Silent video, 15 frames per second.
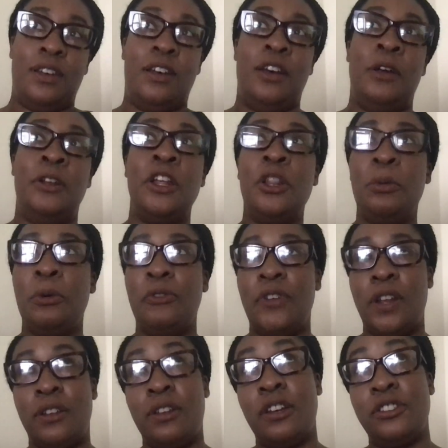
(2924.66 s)
Another movie
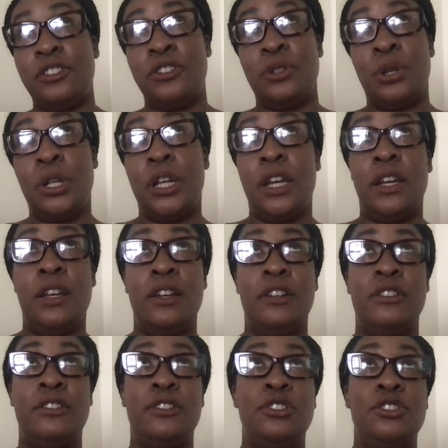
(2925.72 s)
that touches on that is